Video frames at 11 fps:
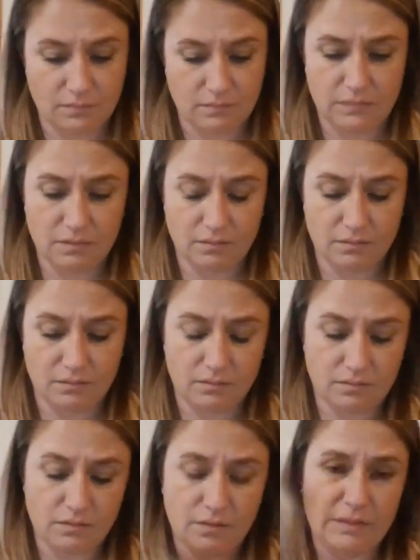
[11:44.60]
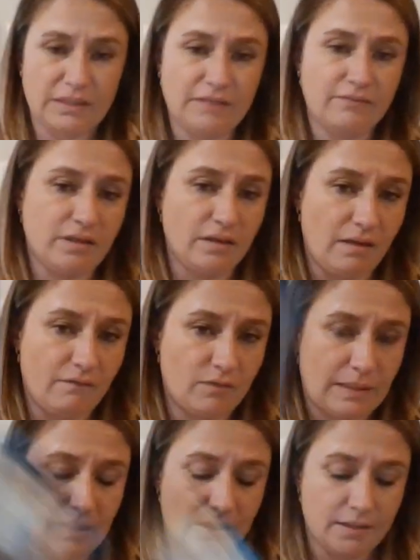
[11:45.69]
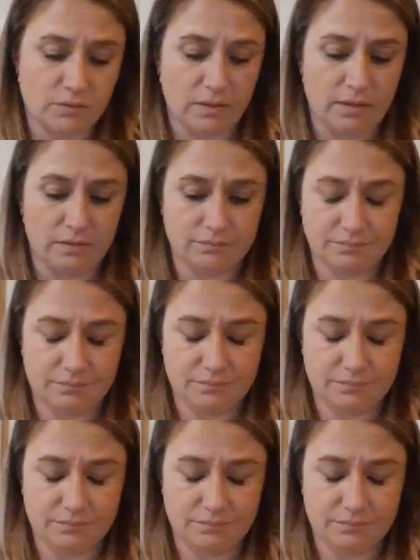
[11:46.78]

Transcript: You could be leaving a lover behind as well.